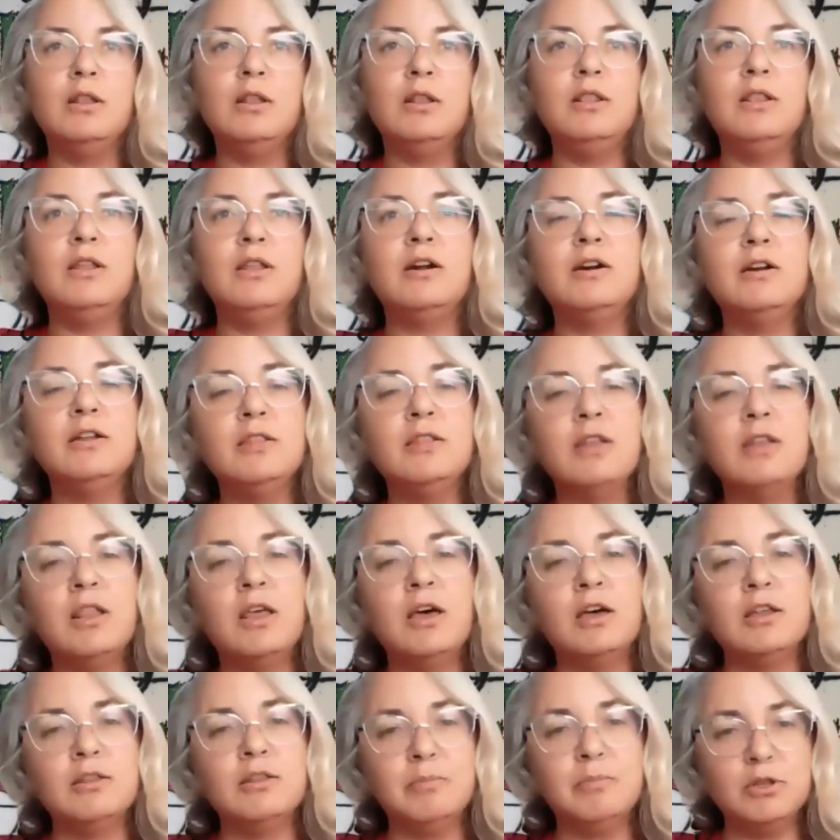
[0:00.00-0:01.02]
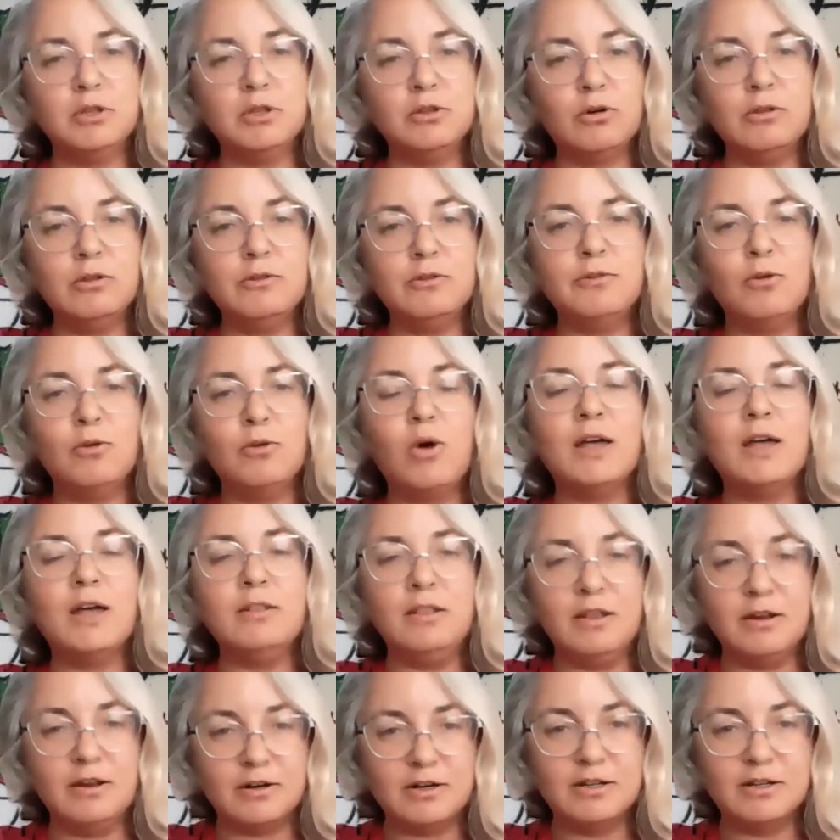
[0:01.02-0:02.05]
learn a lot, but also
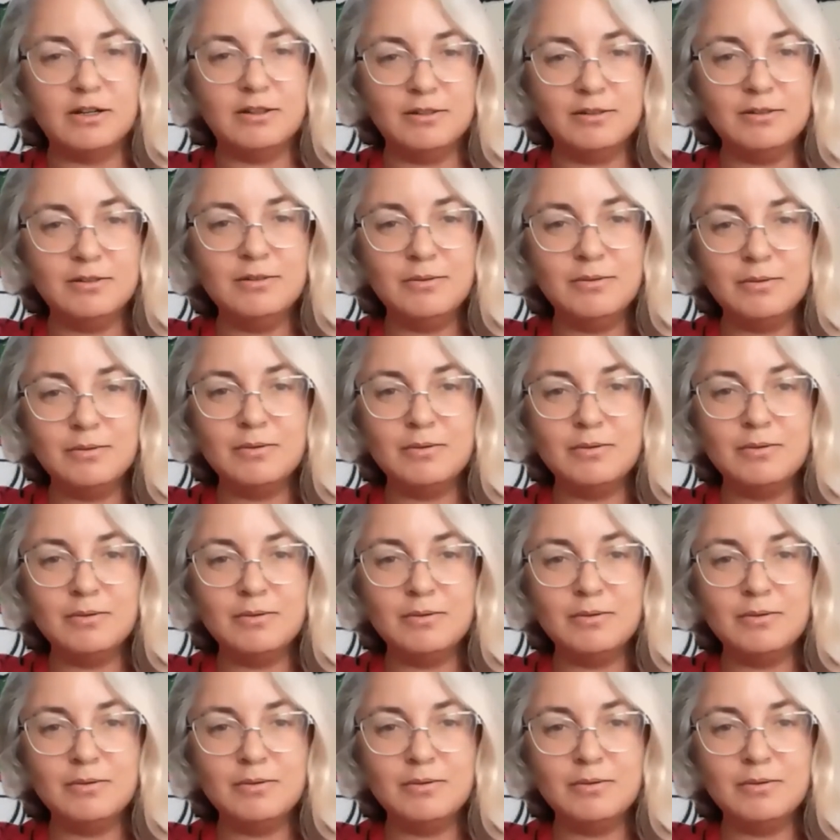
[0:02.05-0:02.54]
unlearn